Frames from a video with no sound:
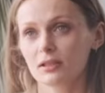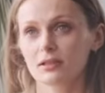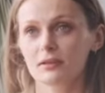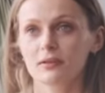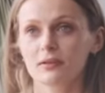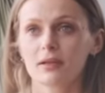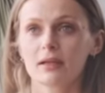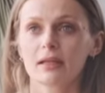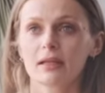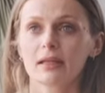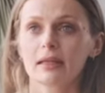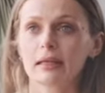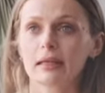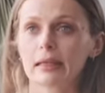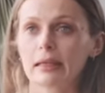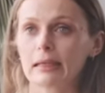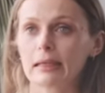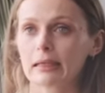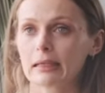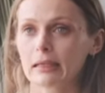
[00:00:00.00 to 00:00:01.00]
Feminine and
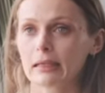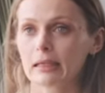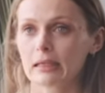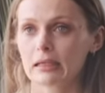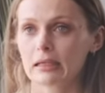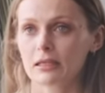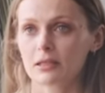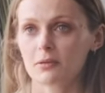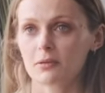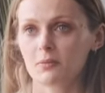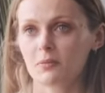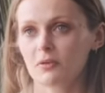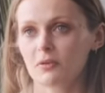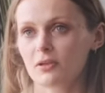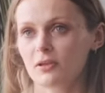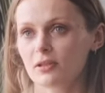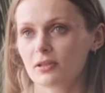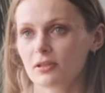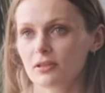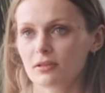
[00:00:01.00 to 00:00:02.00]
energy communicate in a
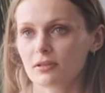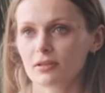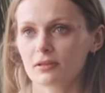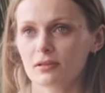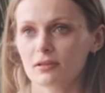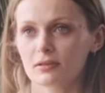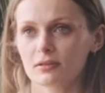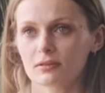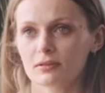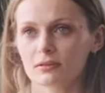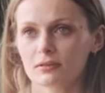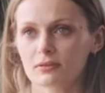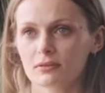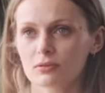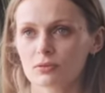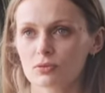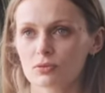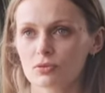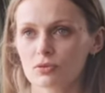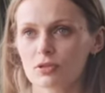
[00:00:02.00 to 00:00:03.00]
completely different way it
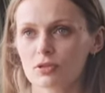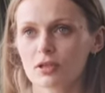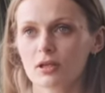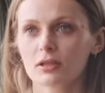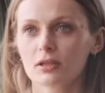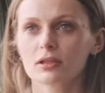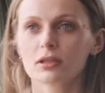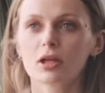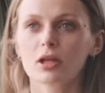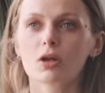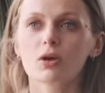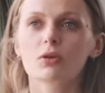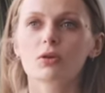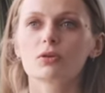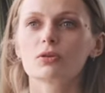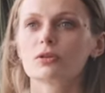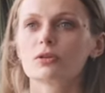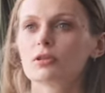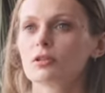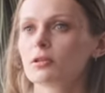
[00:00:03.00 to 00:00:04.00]
uses language
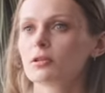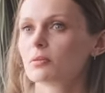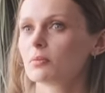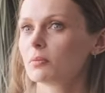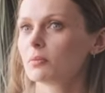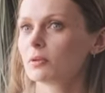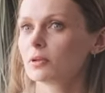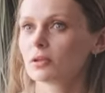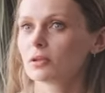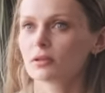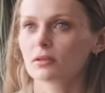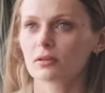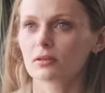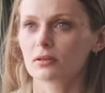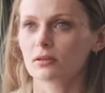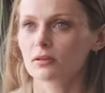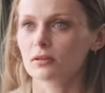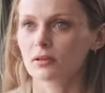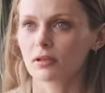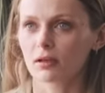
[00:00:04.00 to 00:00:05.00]
completely differently. The
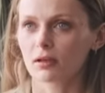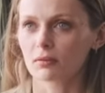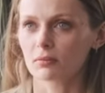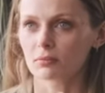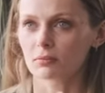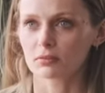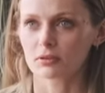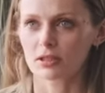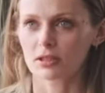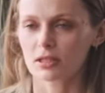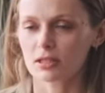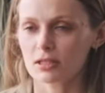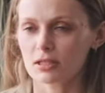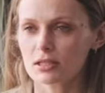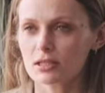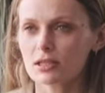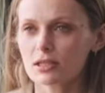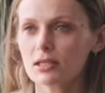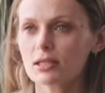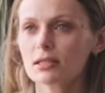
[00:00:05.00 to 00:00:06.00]
example that I use, and I see this
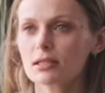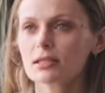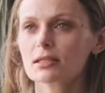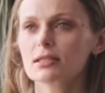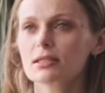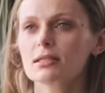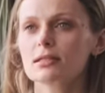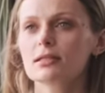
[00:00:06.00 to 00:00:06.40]
all the time, is